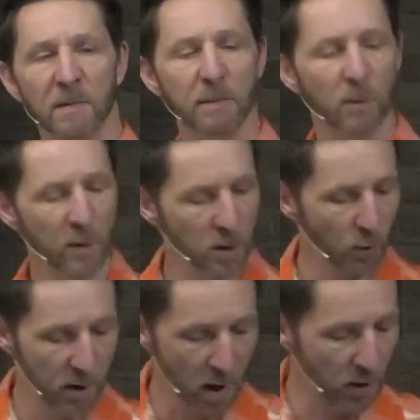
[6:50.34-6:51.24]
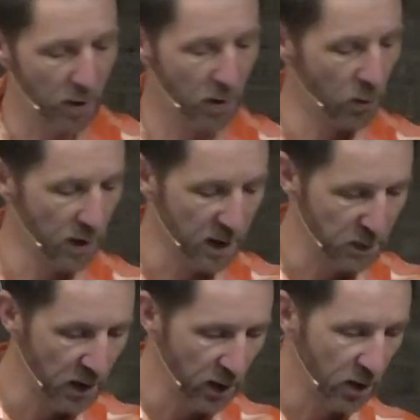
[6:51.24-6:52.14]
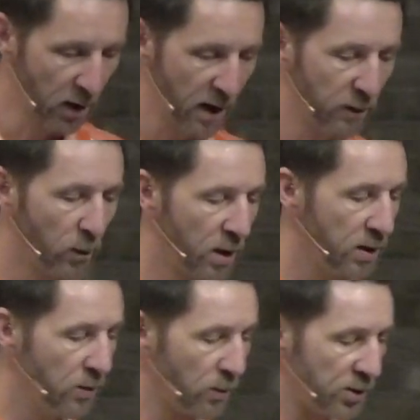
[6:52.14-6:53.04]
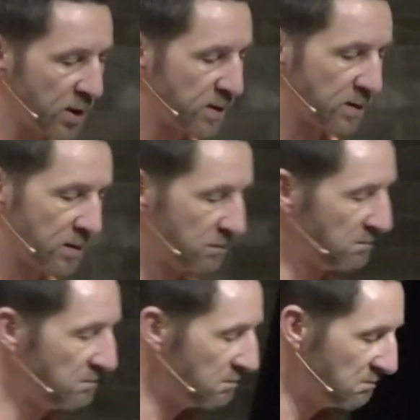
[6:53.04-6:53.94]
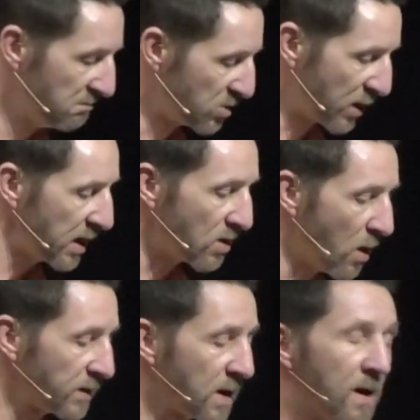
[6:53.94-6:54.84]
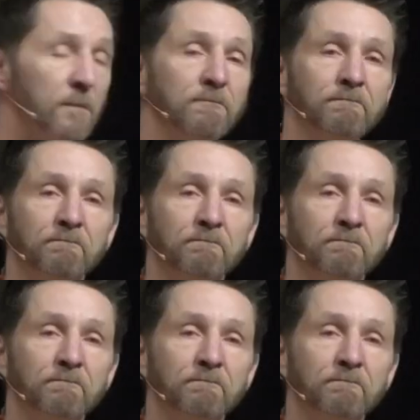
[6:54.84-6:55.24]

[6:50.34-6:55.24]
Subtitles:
Maybe when you were younger, you were in this period of your life where you were just drinking all the time.